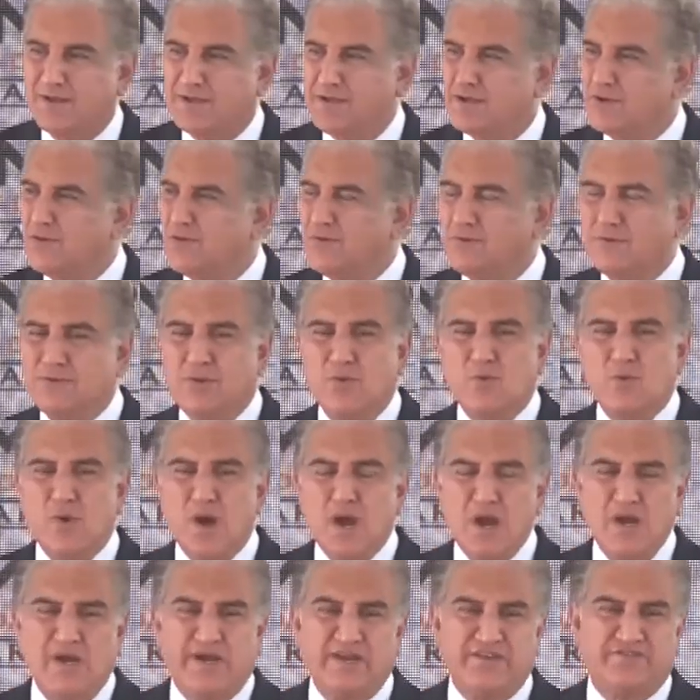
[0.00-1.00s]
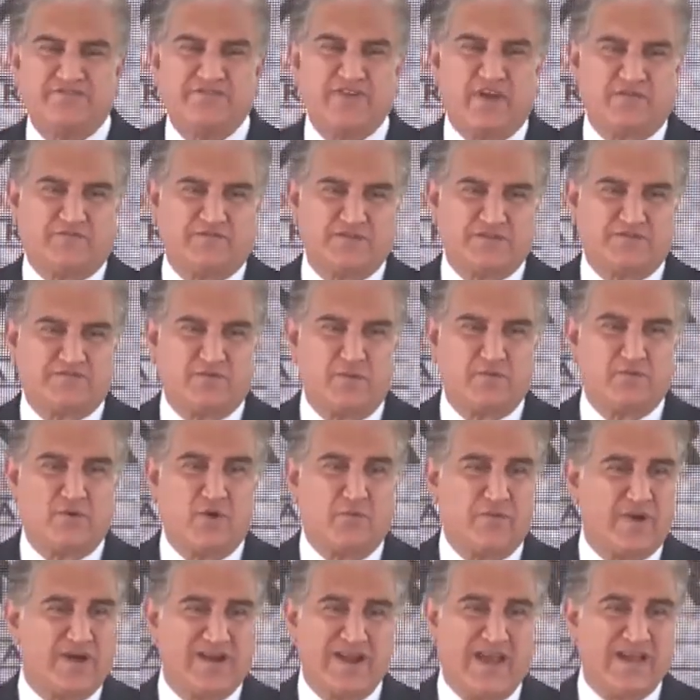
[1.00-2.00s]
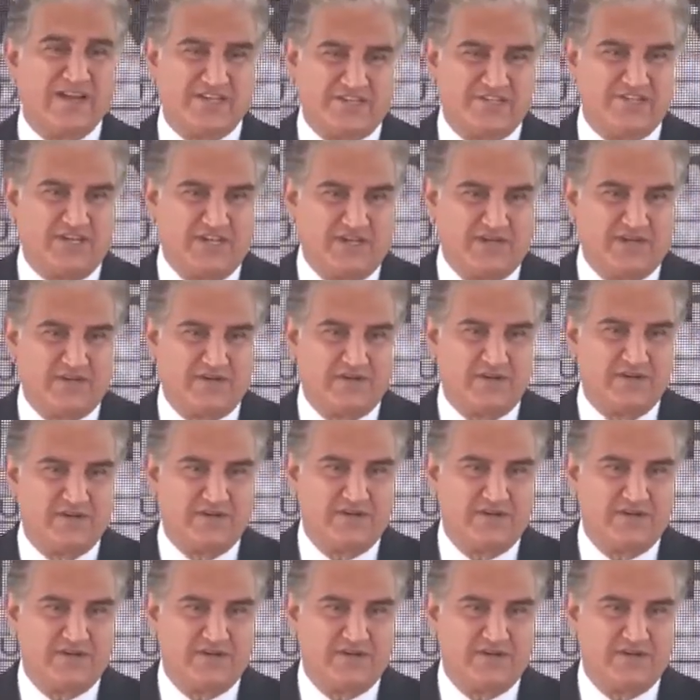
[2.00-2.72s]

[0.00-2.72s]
You know, the world has suffered from COVID-19.